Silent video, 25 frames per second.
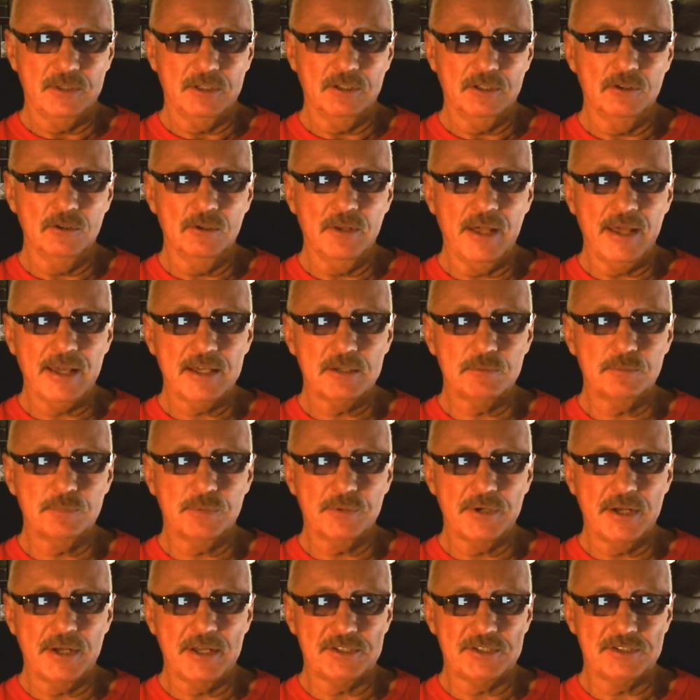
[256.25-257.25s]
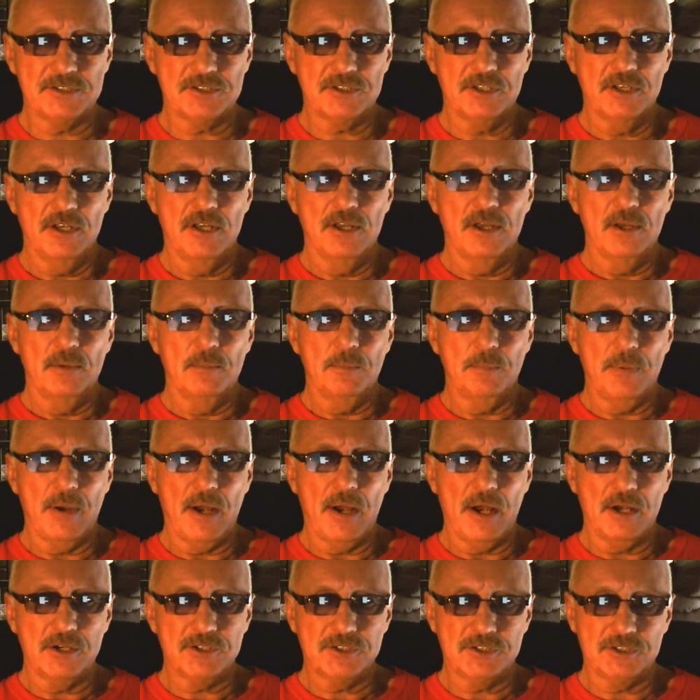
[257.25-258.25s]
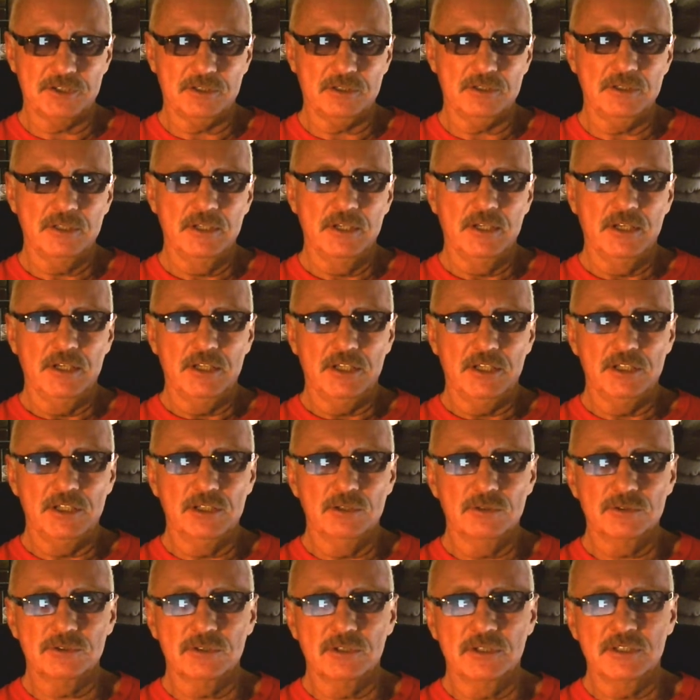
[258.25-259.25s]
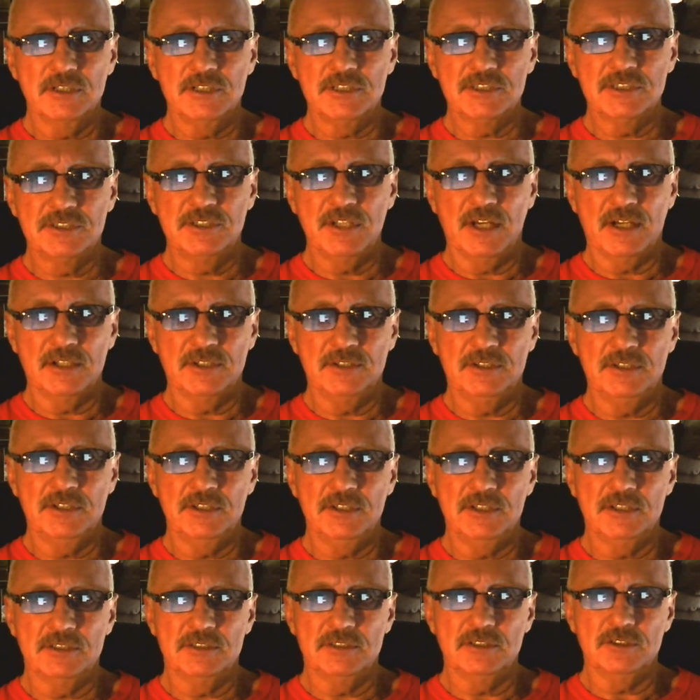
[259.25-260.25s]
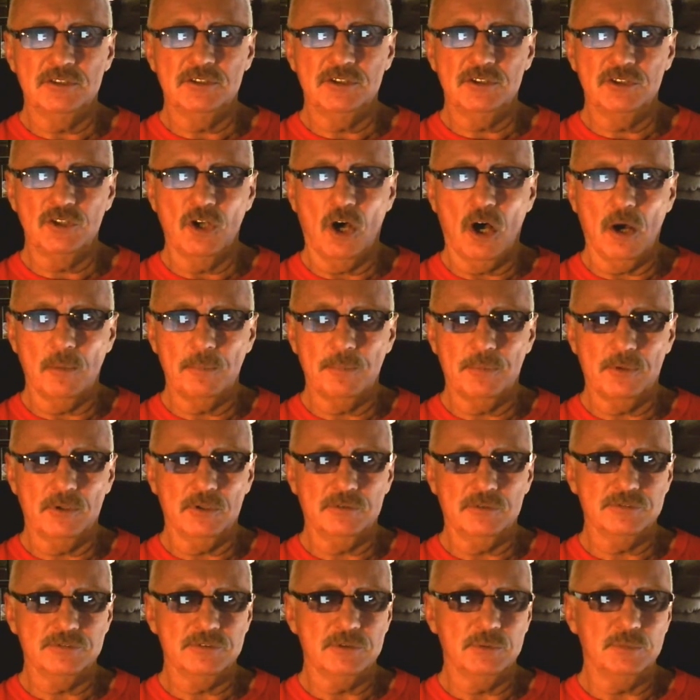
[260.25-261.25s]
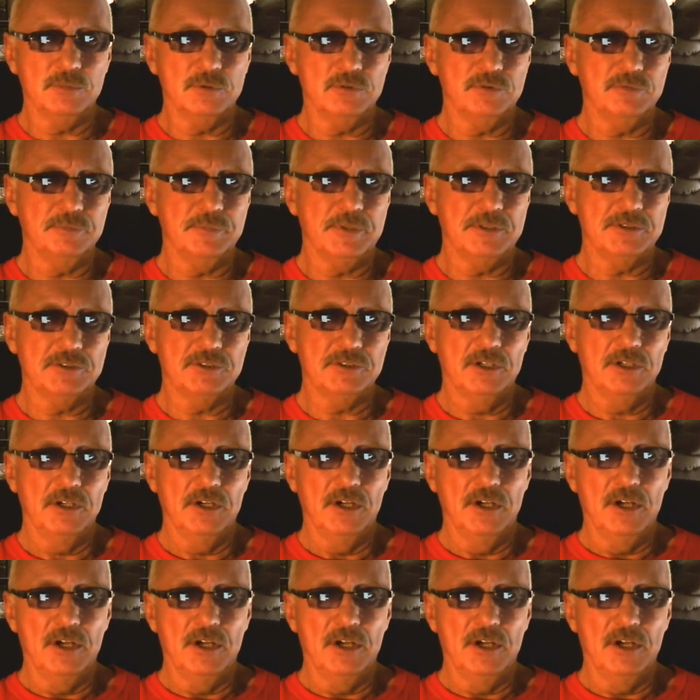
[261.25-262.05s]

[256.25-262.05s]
A leg press partial usually is done near the top of the movement